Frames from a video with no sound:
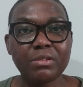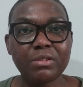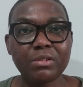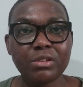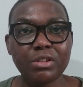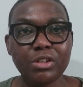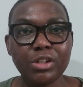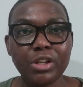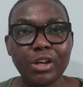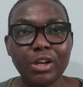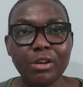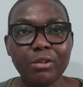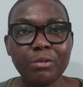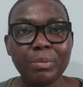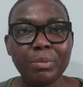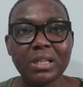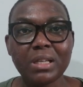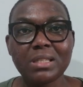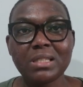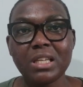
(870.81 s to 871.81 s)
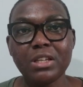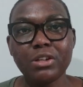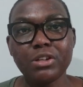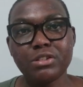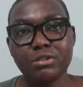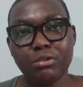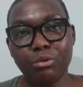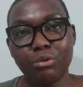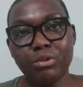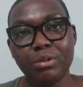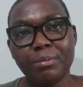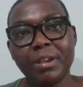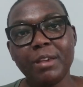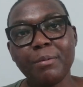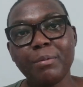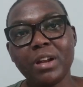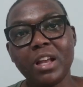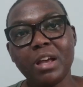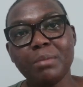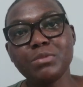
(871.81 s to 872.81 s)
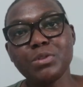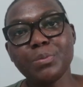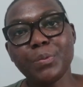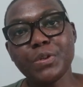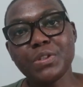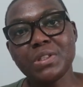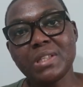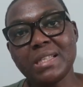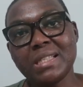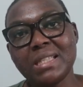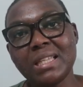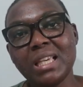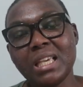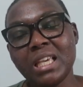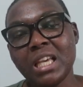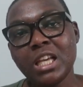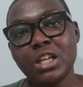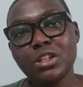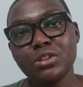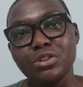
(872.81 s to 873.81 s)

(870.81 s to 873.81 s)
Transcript: you know, because he knows all the people I'm supposed to see.